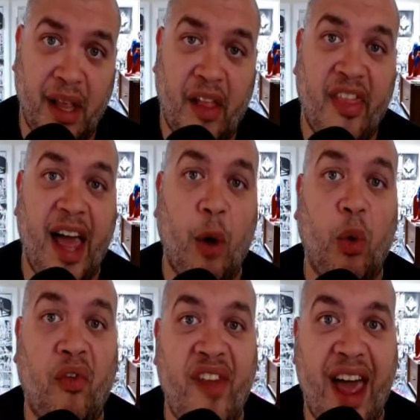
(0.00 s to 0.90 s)
That will
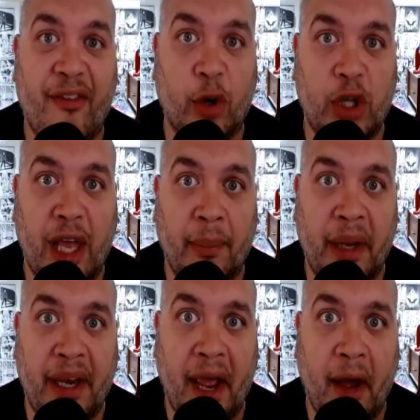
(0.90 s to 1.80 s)
never let me
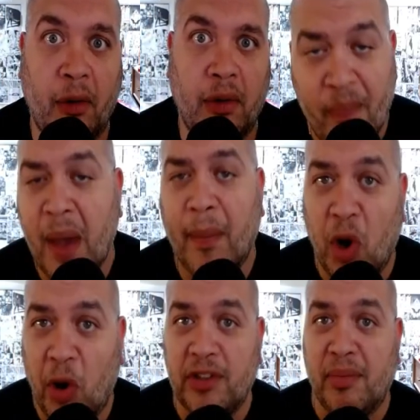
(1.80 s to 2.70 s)
down. But
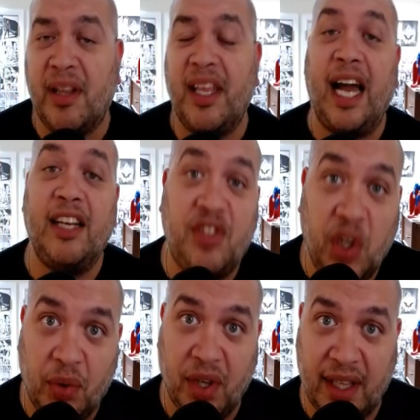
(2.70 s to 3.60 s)
ultimately, I do
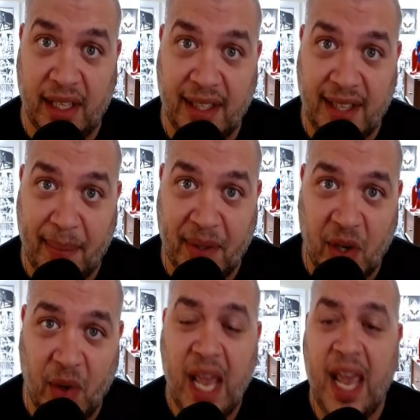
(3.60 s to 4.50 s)
think that this episode
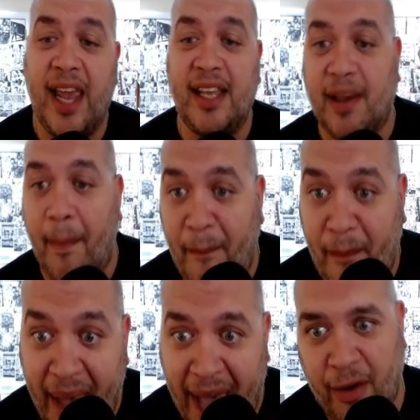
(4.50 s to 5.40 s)
is a
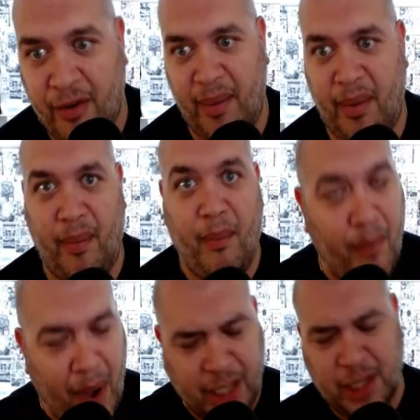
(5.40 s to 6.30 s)
better,
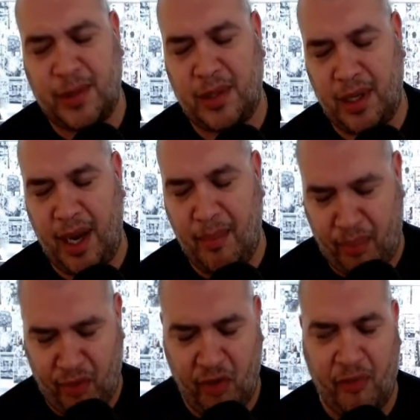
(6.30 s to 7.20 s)
much
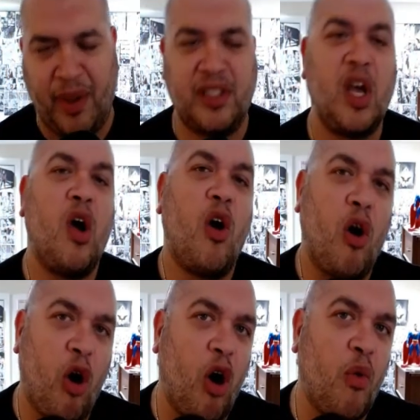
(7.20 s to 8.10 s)
improvement
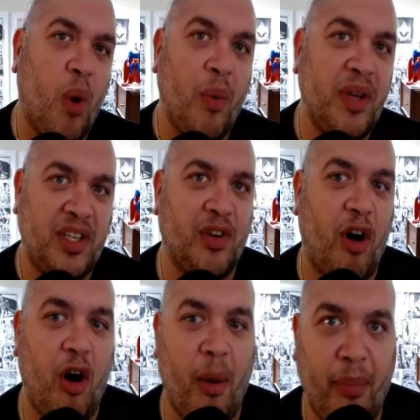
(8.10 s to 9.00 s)
on what we saw
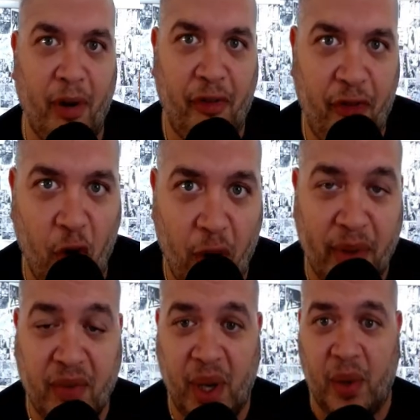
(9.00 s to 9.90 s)
before. But the
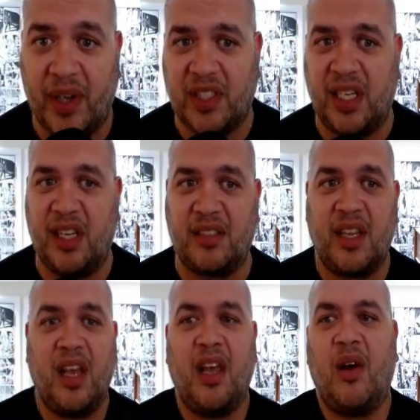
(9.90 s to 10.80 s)
real question is,
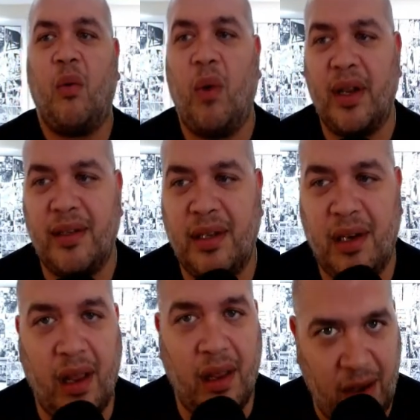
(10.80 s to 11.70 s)
what did
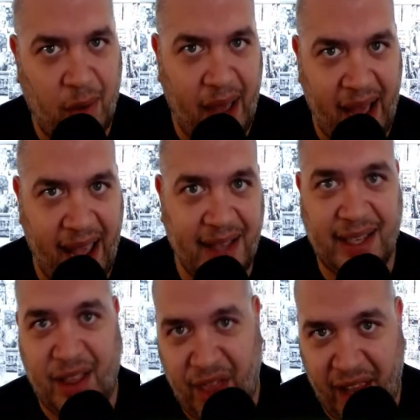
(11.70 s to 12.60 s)
you guys
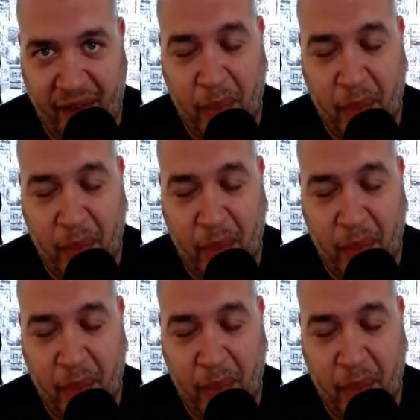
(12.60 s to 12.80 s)
think of it?